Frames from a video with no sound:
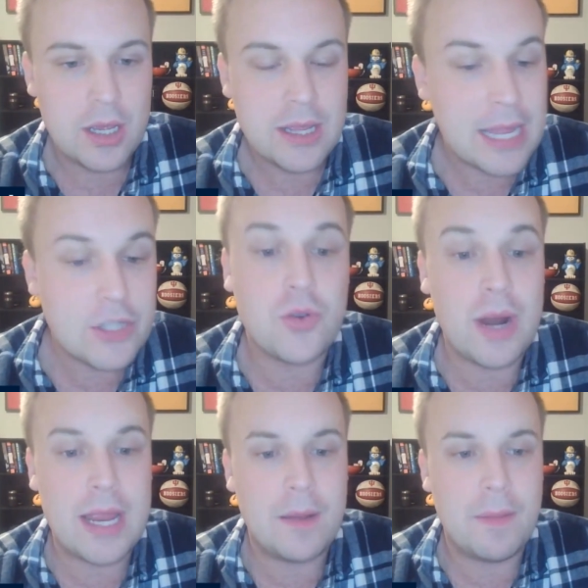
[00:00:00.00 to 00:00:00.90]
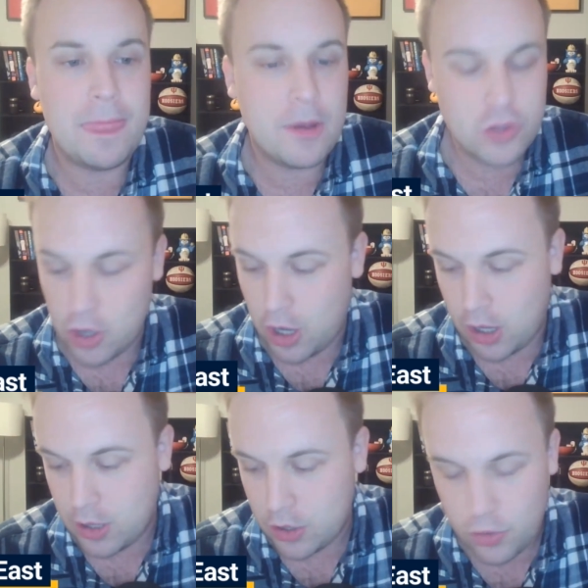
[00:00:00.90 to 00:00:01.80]
That's great. Those are
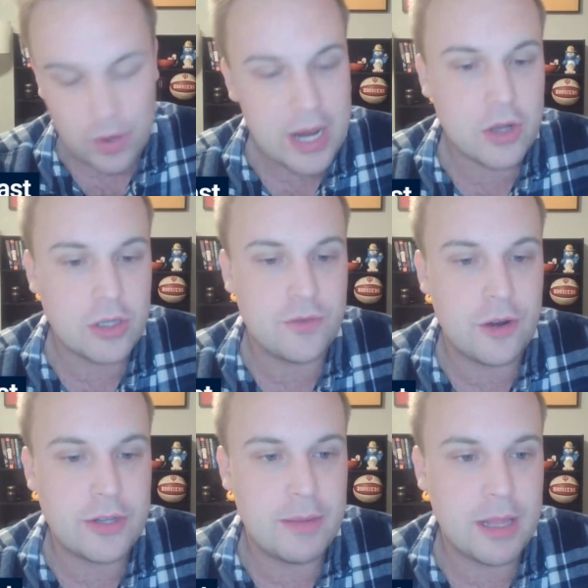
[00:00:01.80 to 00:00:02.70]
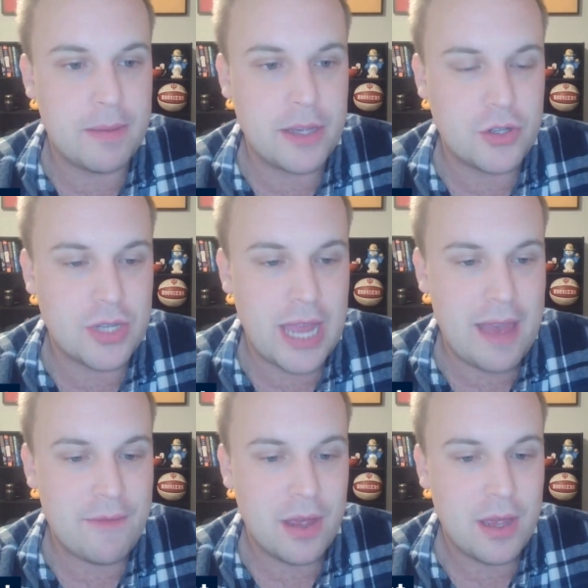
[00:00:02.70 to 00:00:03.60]
all great goals for a team like the Pacers to have.